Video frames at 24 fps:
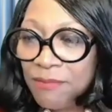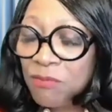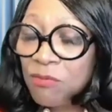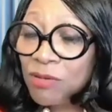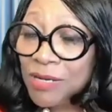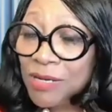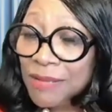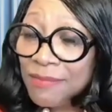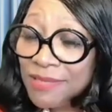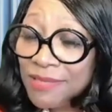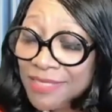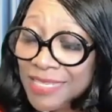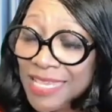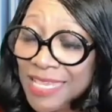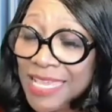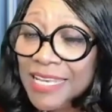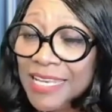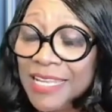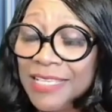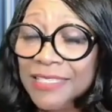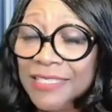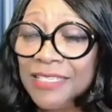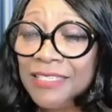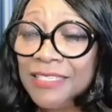but what I'm
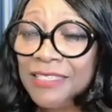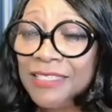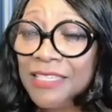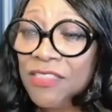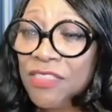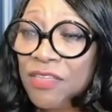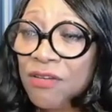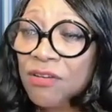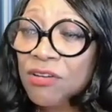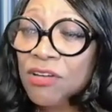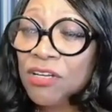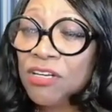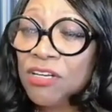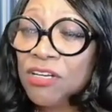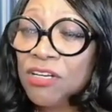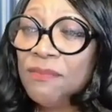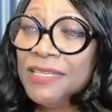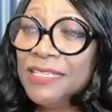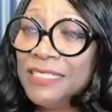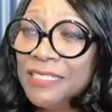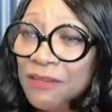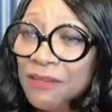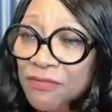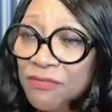saying is that there are going to be
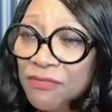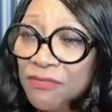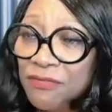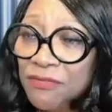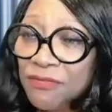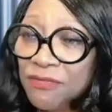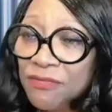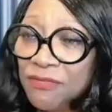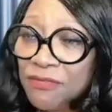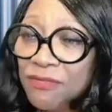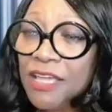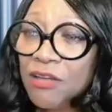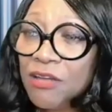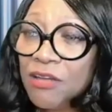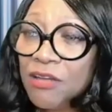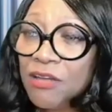different